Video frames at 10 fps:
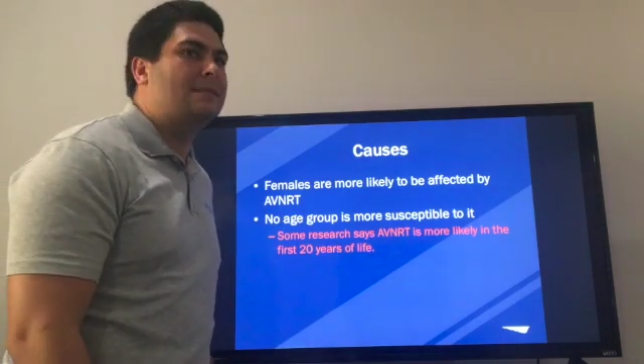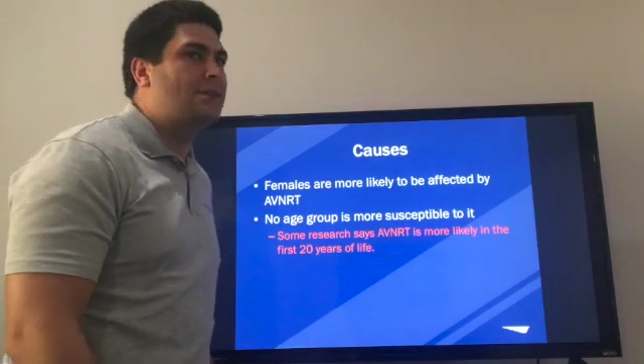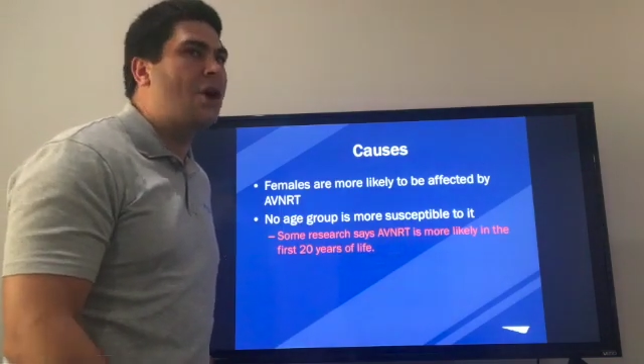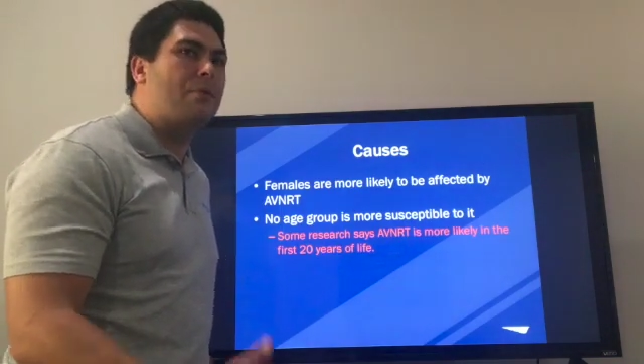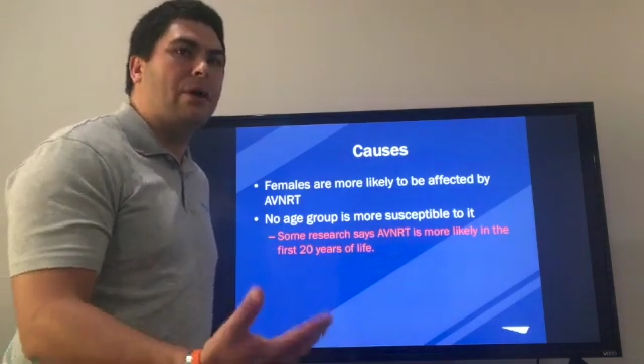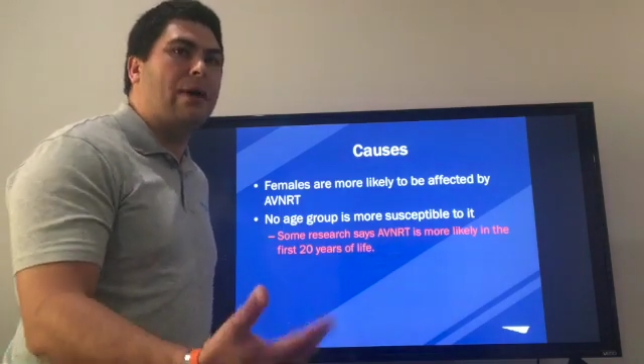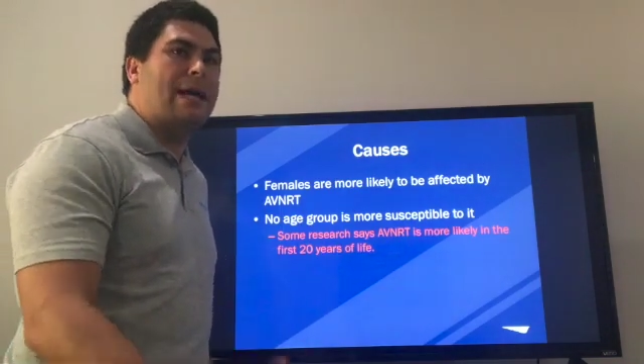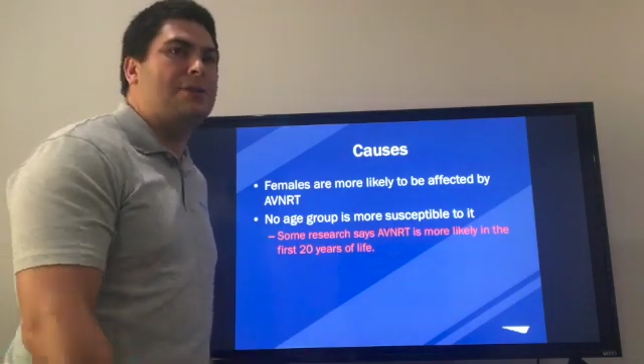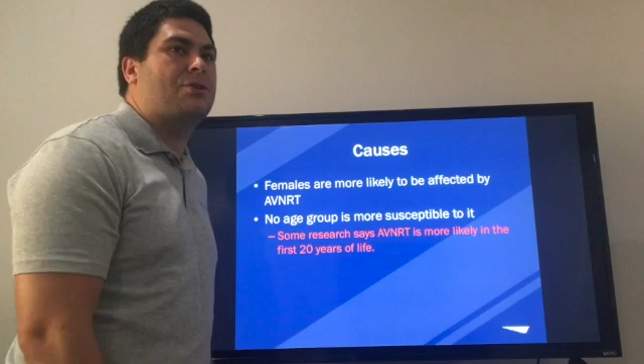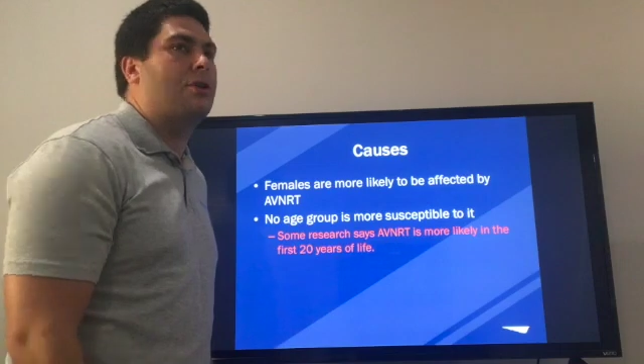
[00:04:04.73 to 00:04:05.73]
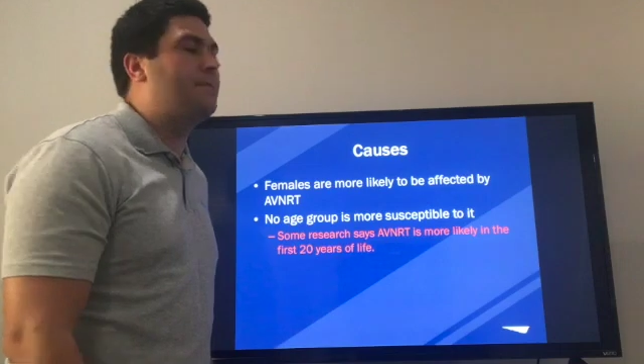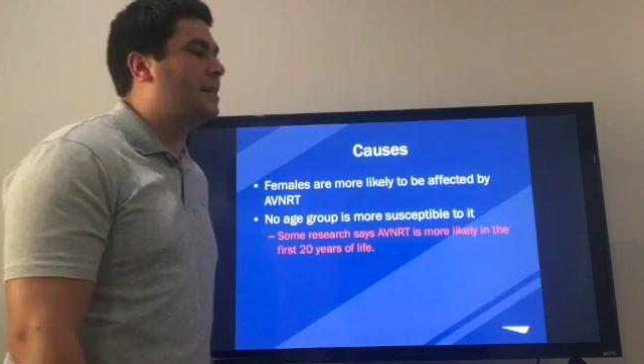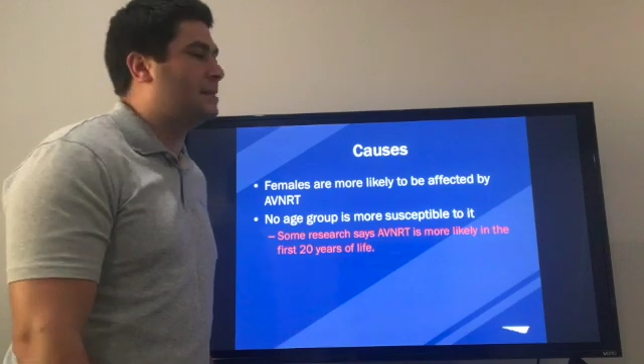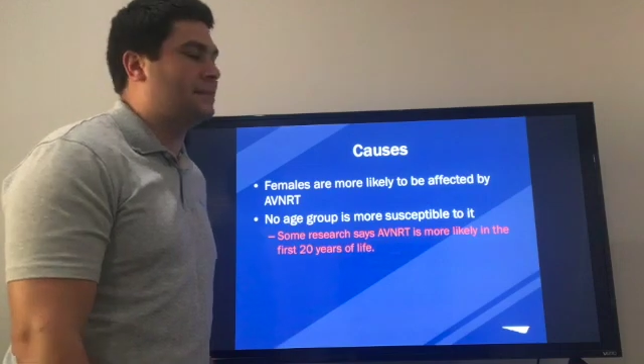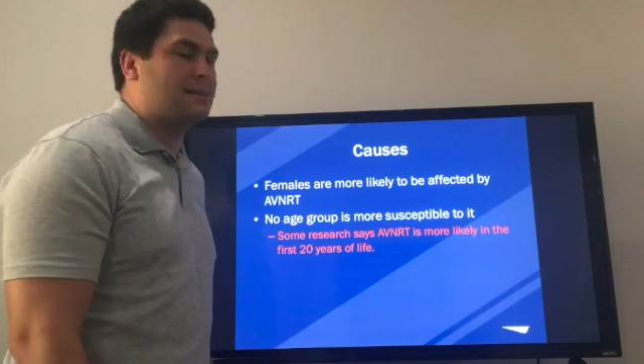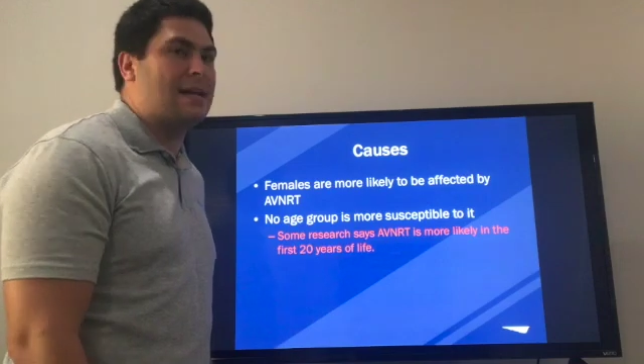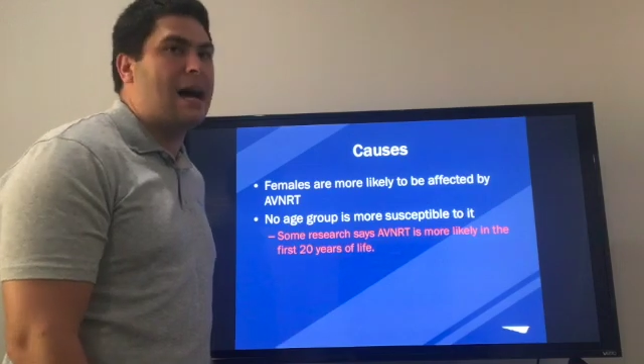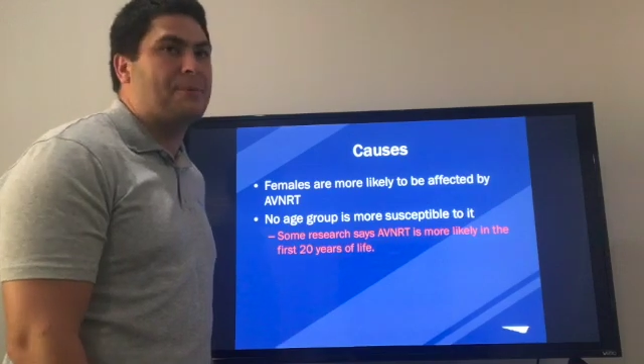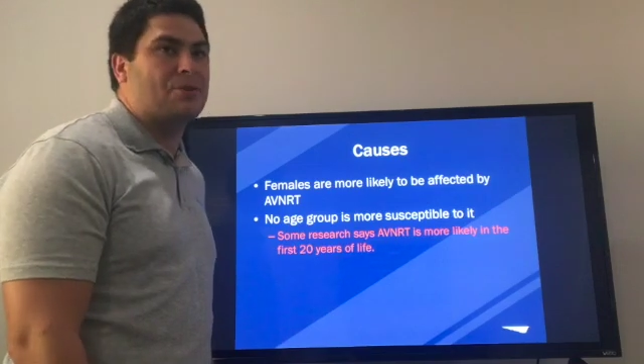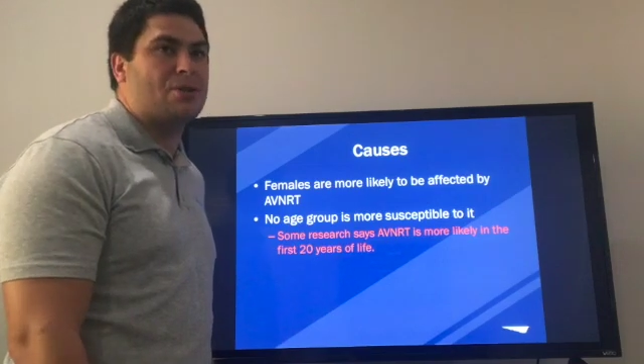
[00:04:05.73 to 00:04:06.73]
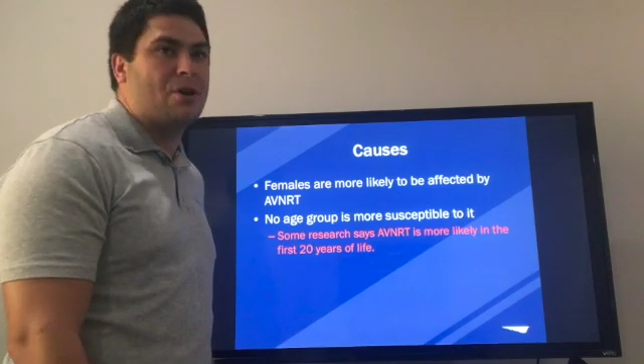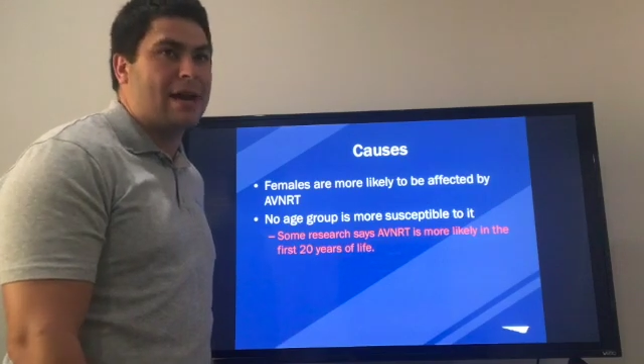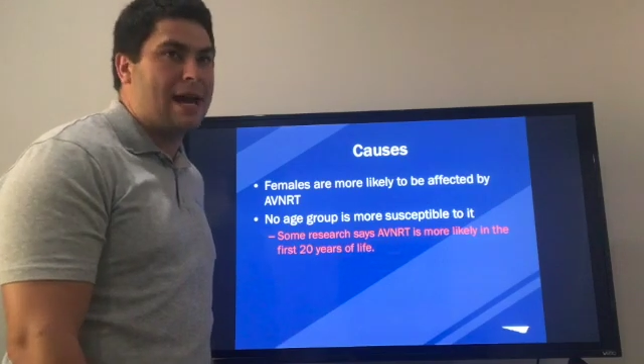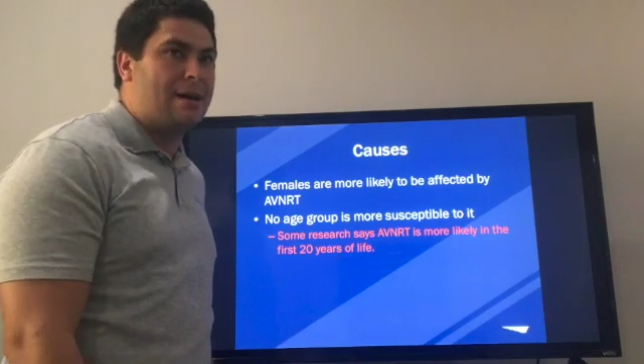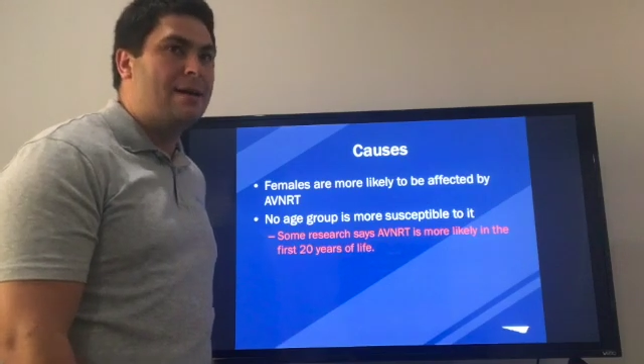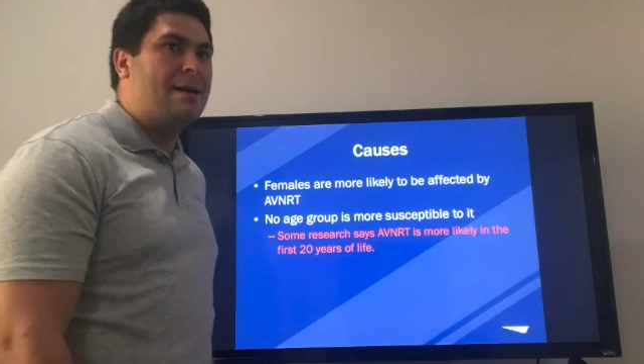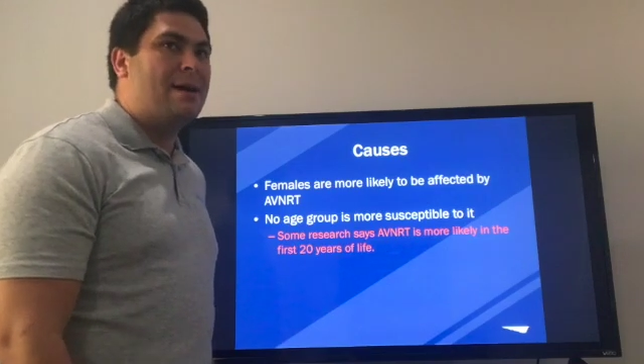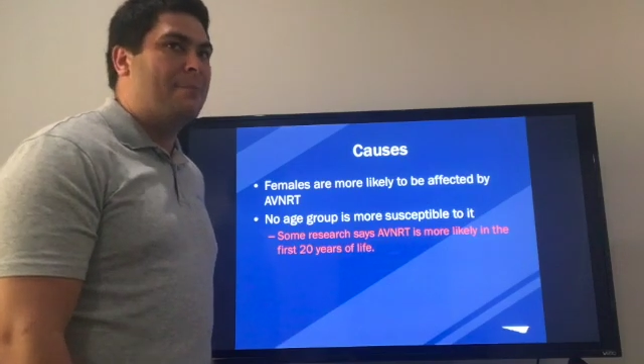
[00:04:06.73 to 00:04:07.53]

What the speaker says: No real age group that stop or start at,